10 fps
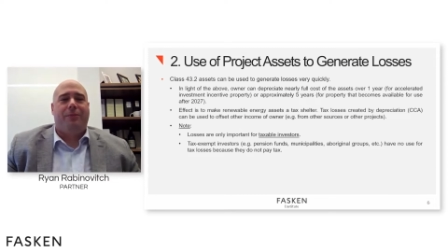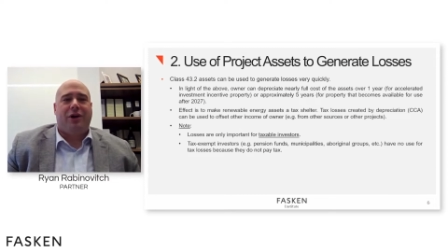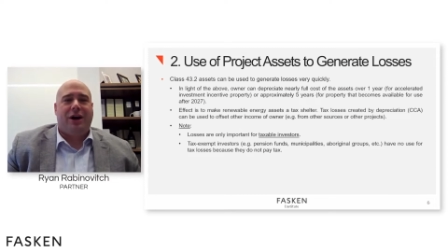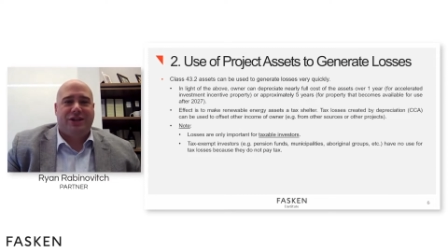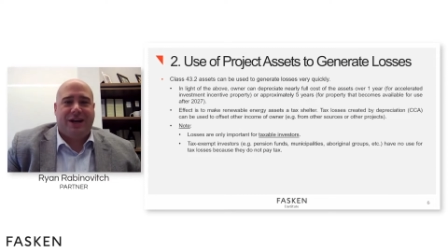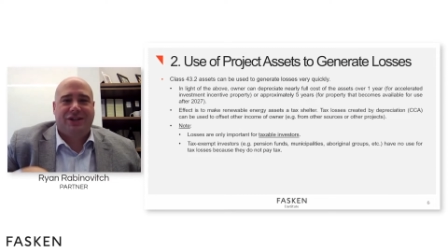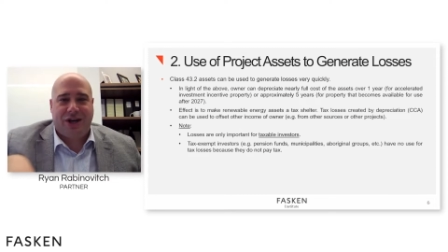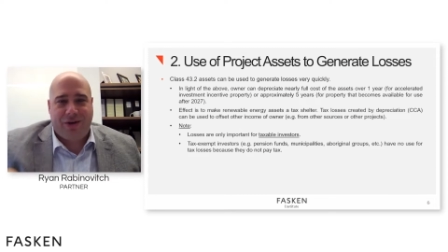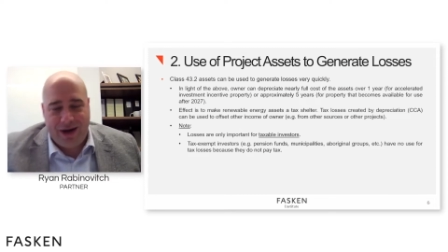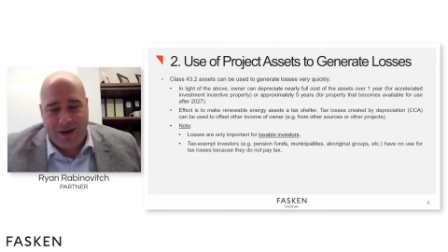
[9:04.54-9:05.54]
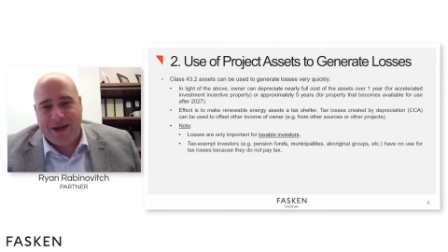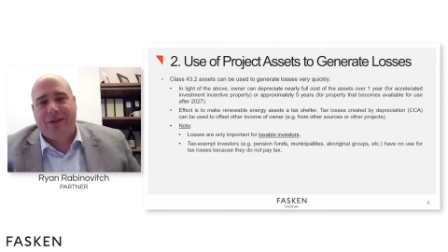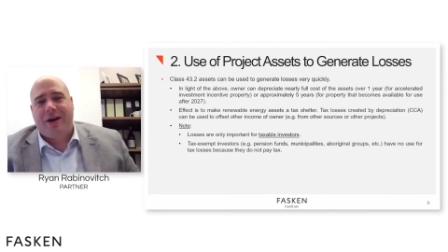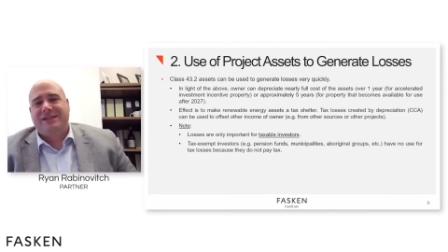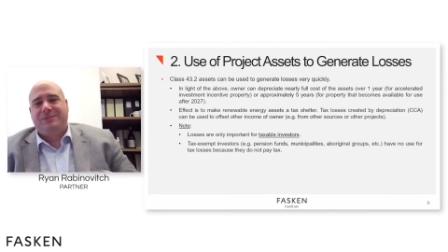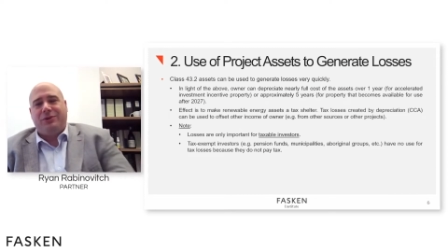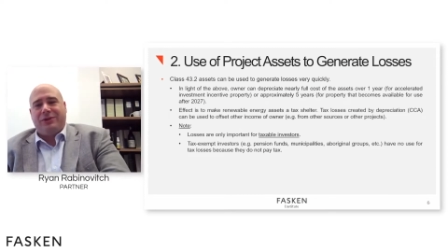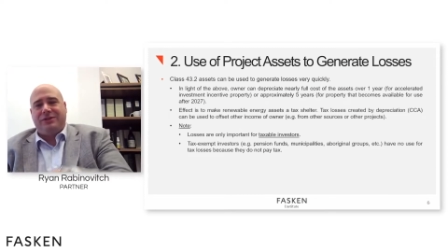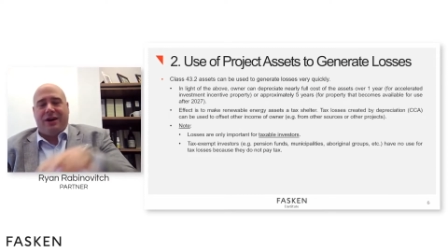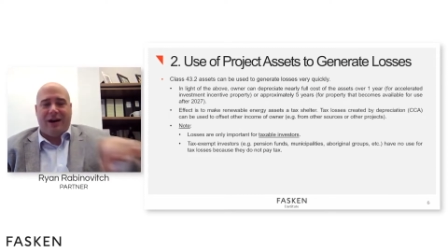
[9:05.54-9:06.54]
project, generate a big loss
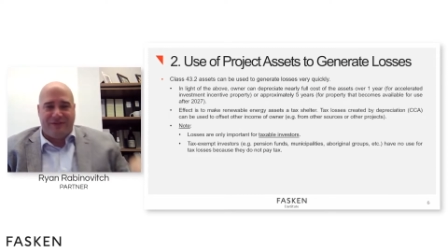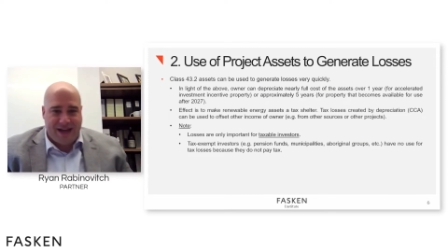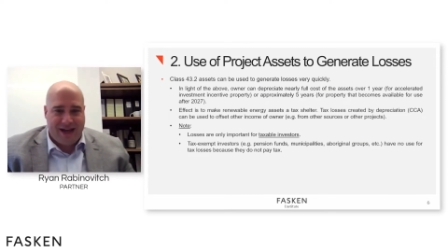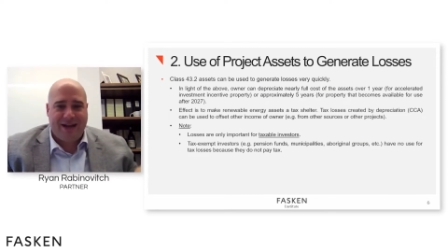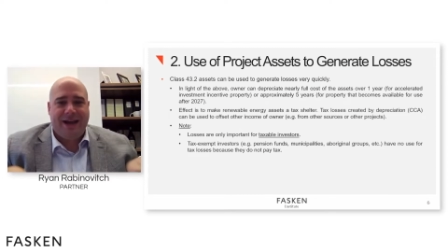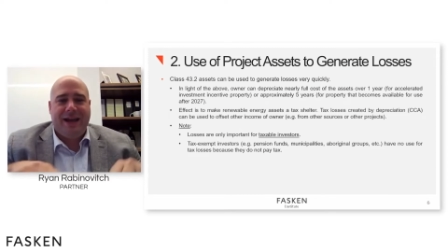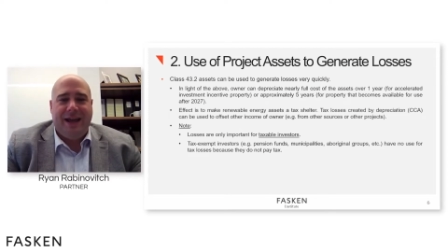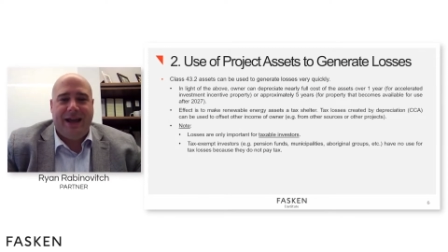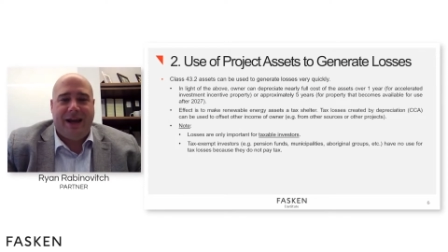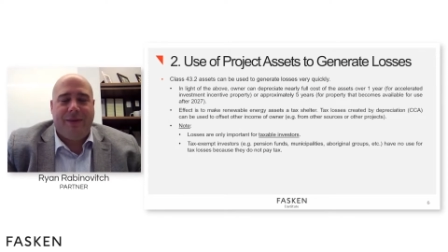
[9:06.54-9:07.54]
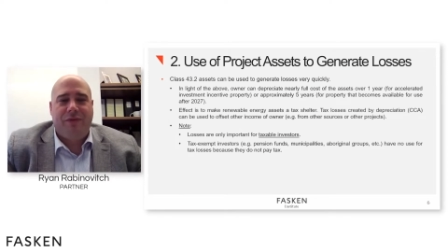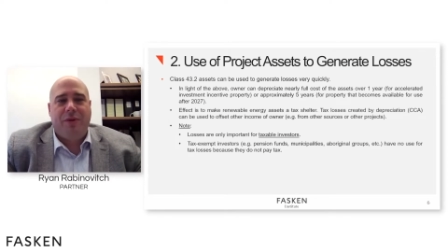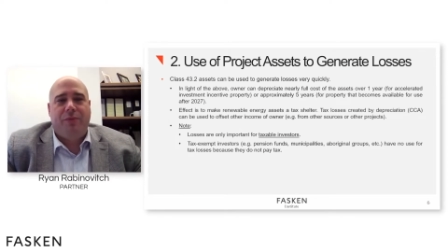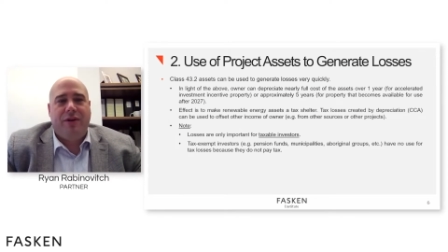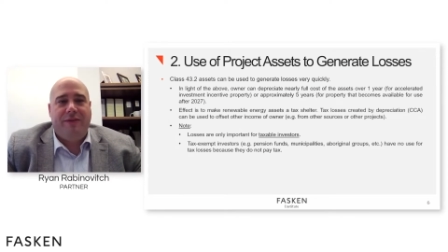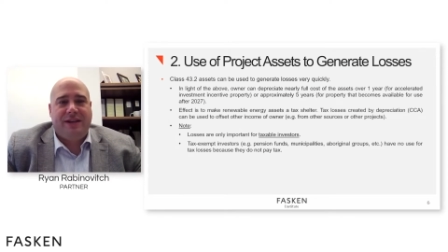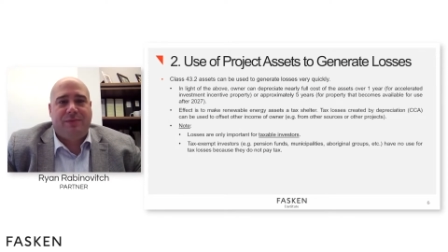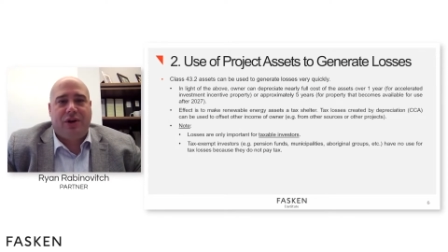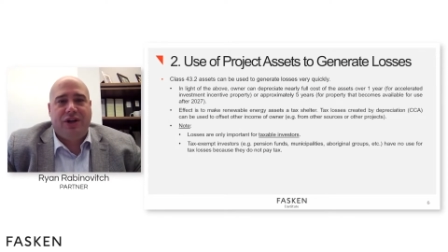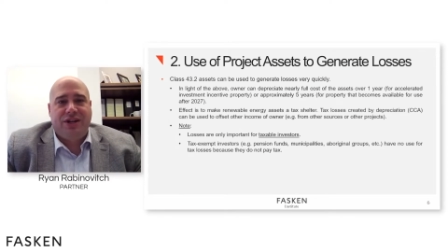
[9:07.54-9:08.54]
pool to offset income from the previous
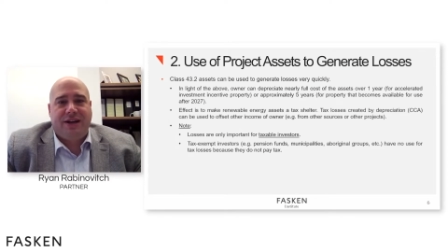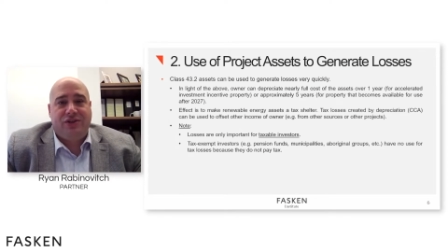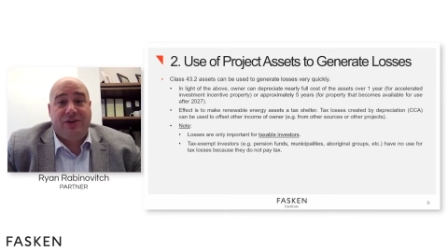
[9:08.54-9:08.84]
project.